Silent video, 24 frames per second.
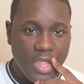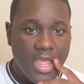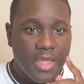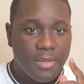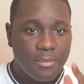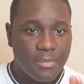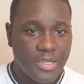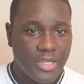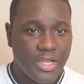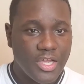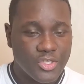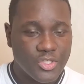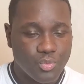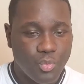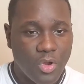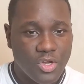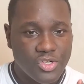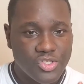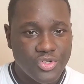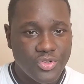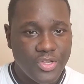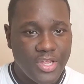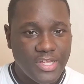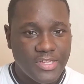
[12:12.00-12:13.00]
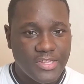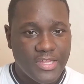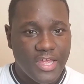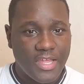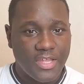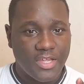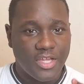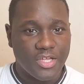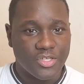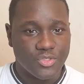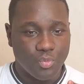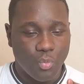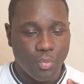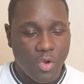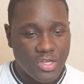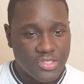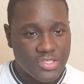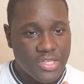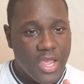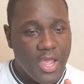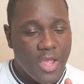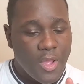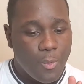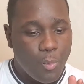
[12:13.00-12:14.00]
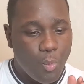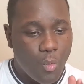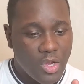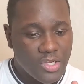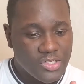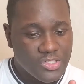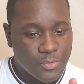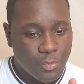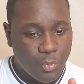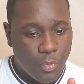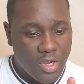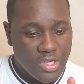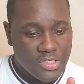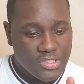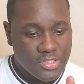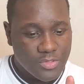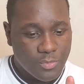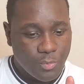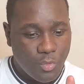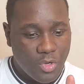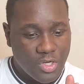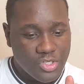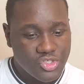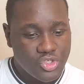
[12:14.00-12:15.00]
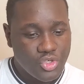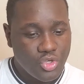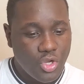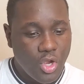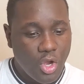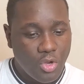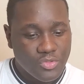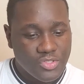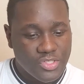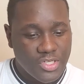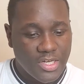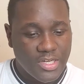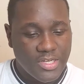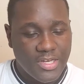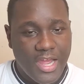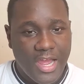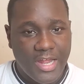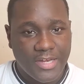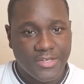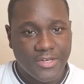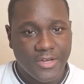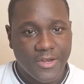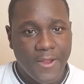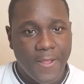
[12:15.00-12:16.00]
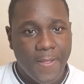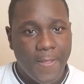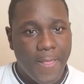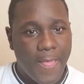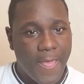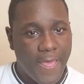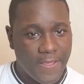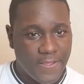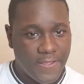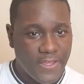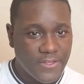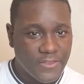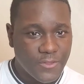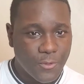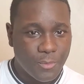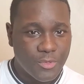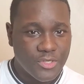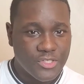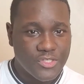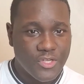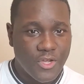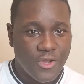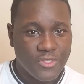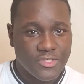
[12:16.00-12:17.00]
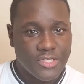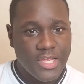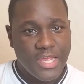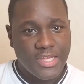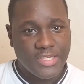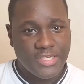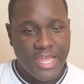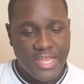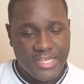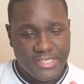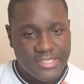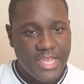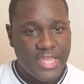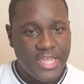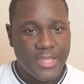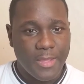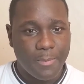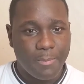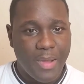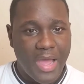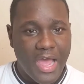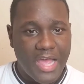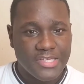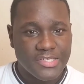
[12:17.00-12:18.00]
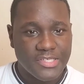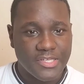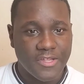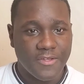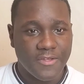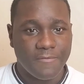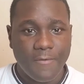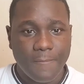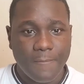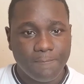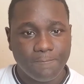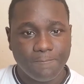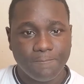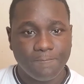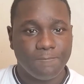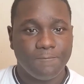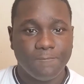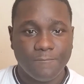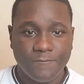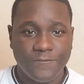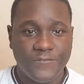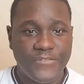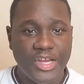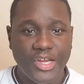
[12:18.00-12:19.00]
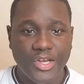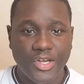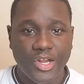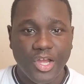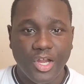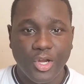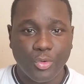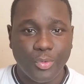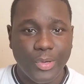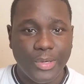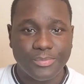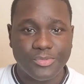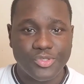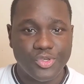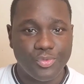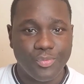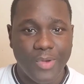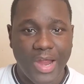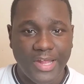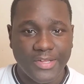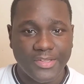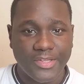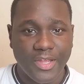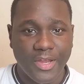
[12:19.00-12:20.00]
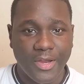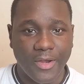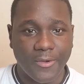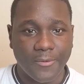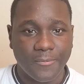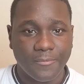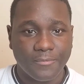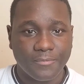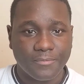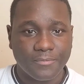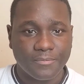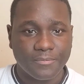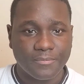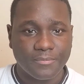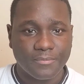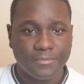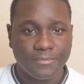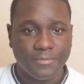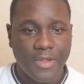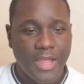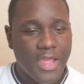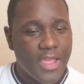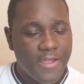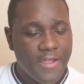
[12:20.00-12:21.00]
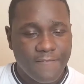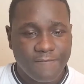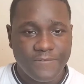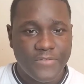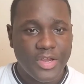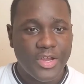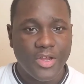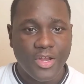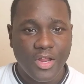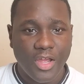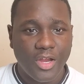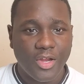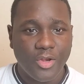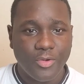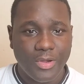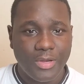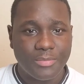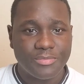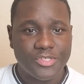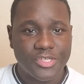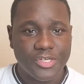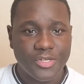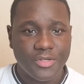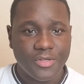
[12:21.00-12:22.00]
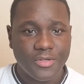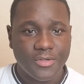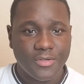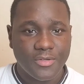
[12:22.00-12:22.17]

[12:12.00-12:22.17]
Because once you get there, because once you go to the doctor and get the results, they say you're positive. Fear done gripped you right there. Fear done gripped you.